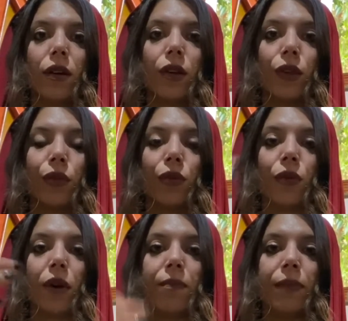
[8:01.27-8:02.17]
through
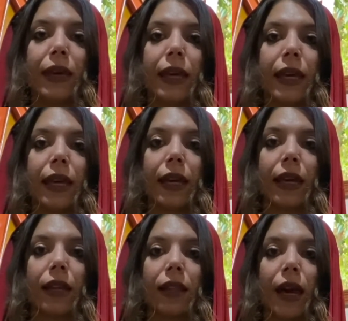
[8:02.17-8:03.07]
being in
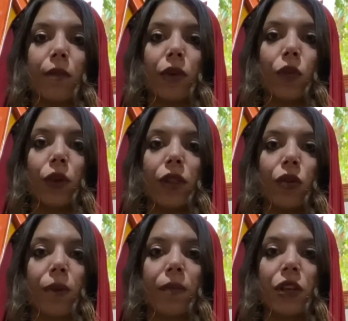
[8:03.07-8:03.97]
alignment with your
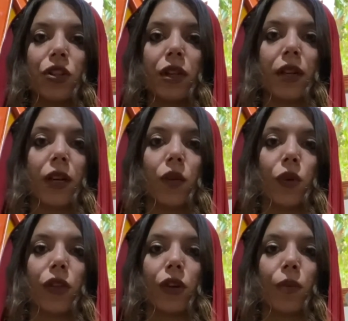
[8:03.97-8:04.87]
mission and with
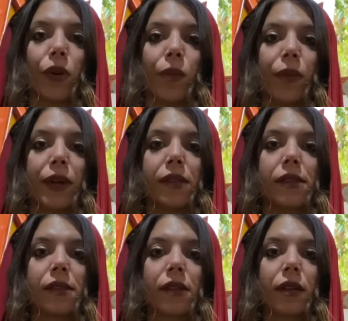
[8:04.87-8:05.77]
your purpose,